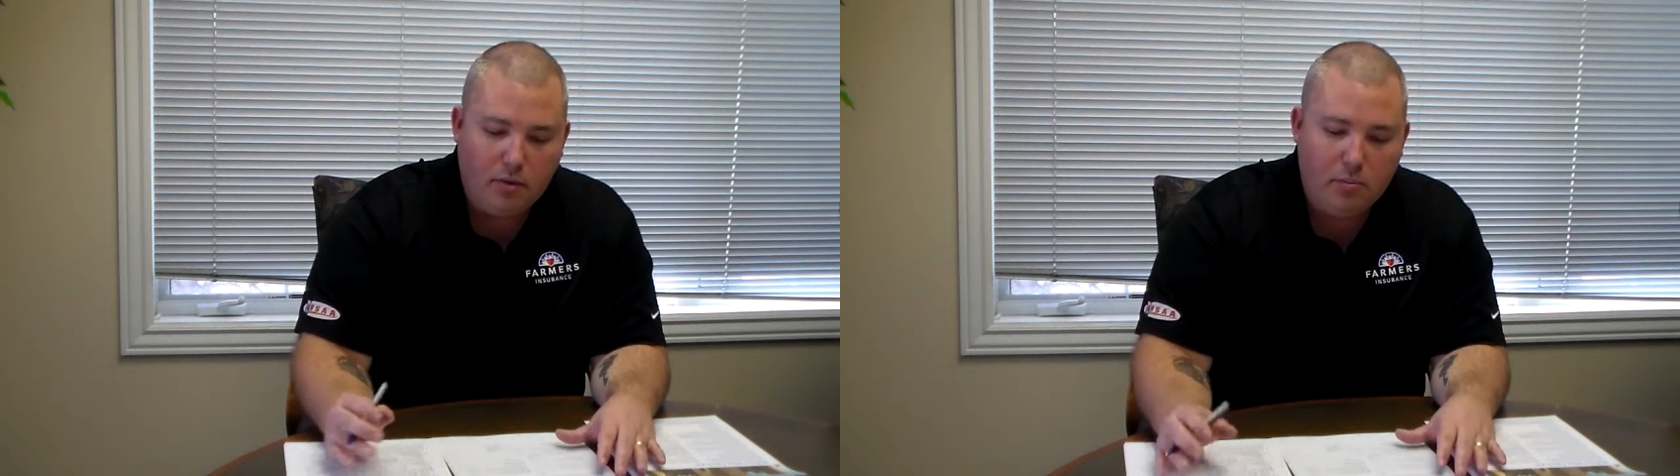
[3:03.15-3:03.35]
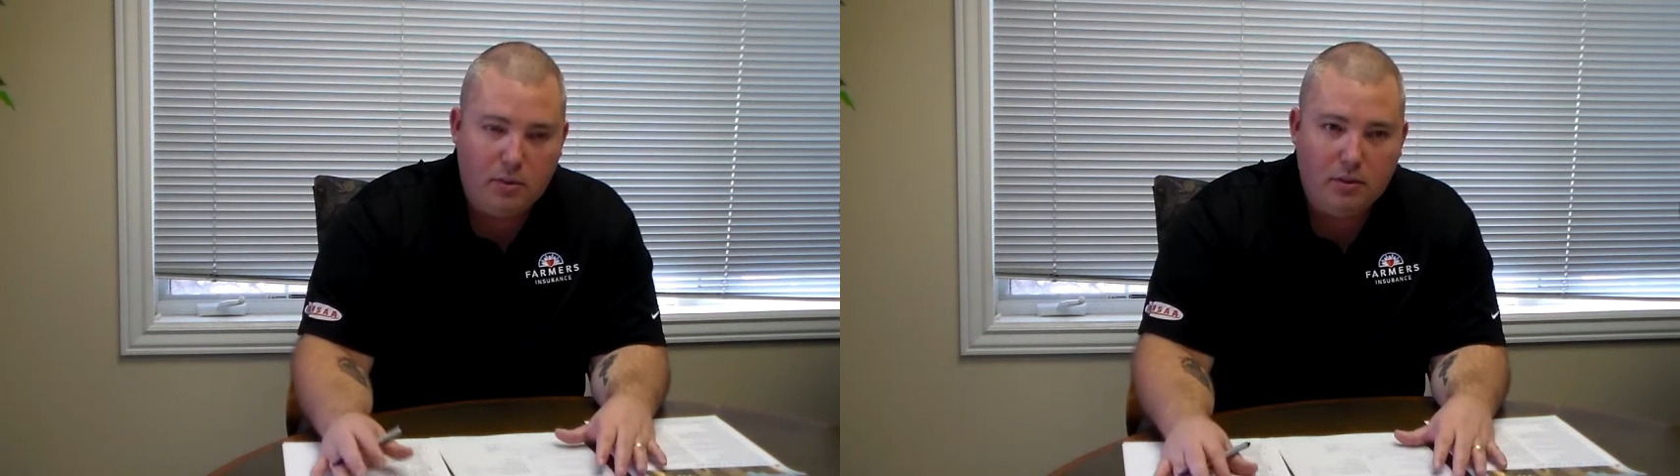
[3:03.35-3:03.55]

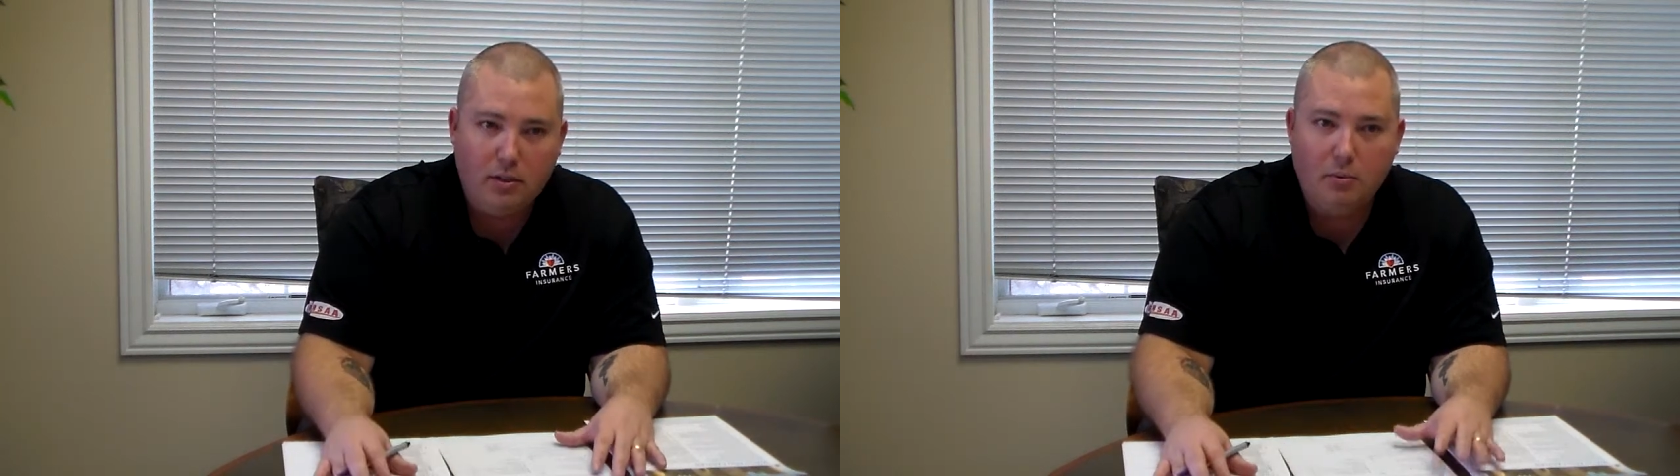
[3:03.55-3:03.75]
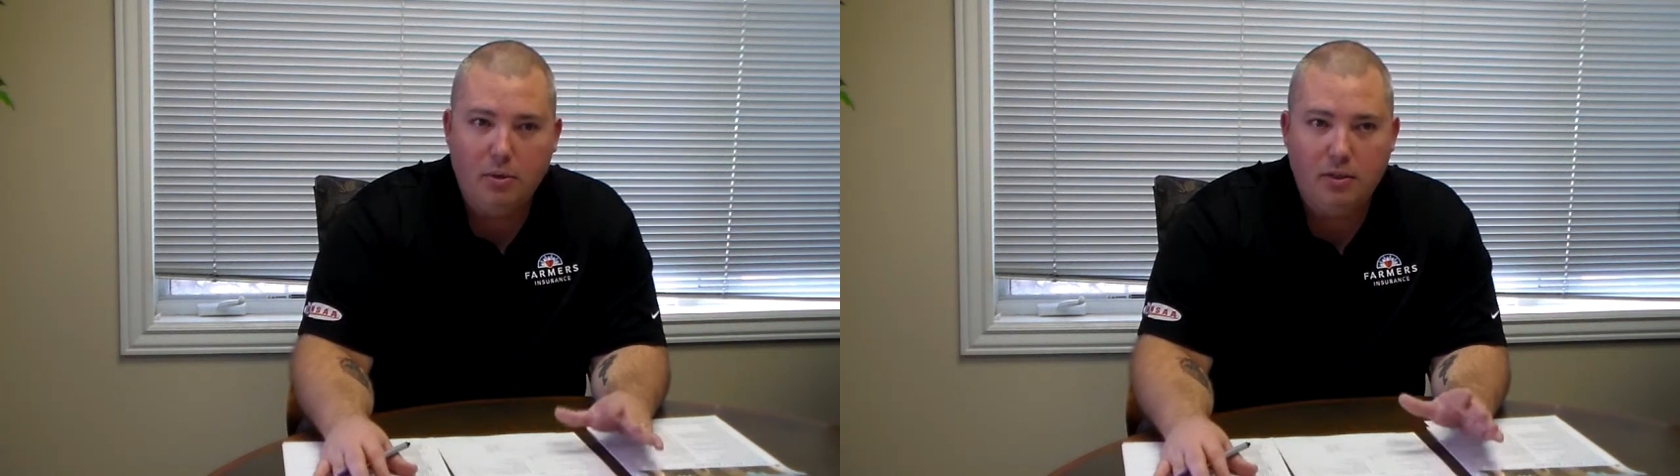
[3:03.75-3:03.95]
Farmers is a
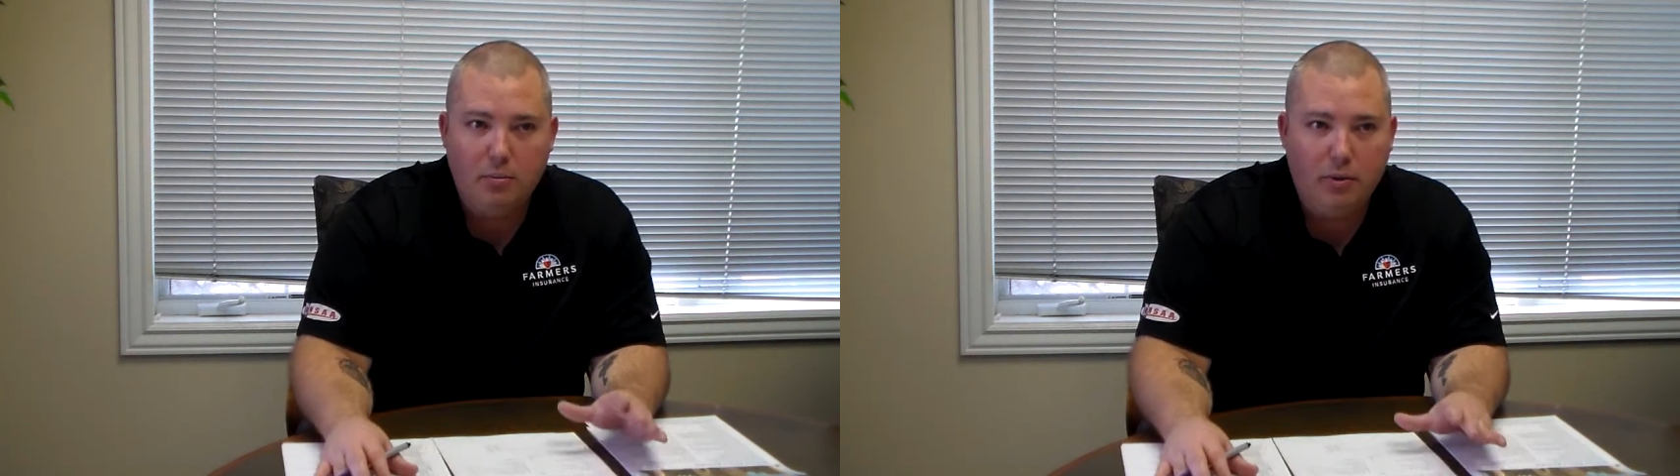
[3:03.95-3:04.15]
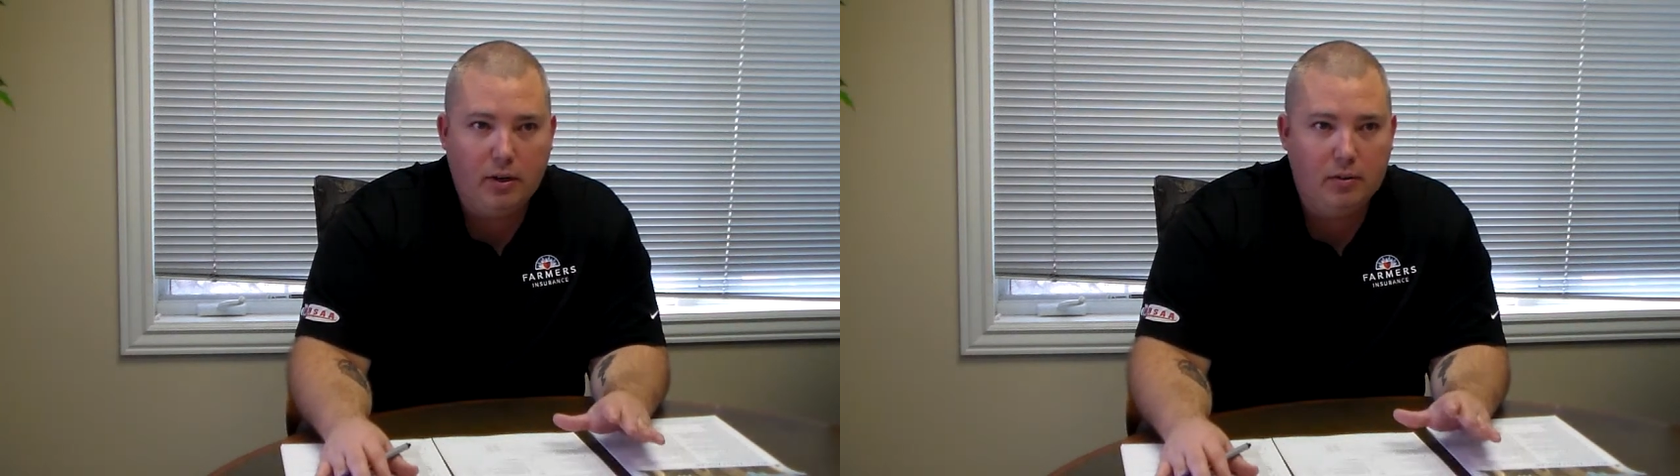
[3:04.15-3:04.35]
company that's
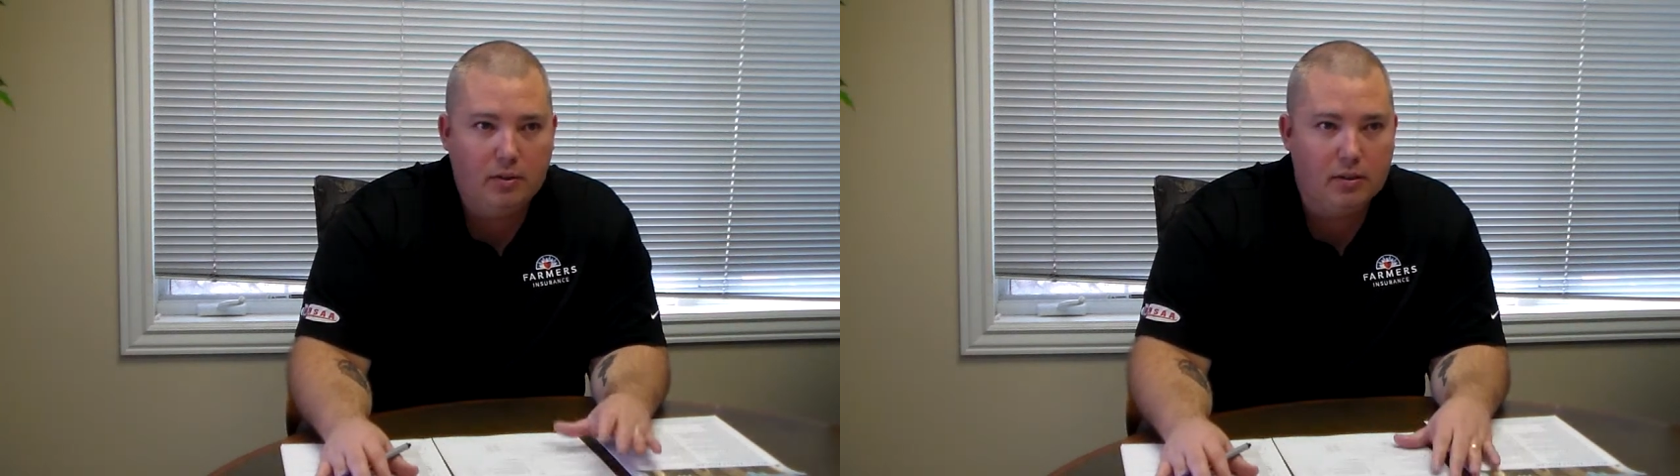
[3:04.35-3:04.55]
been around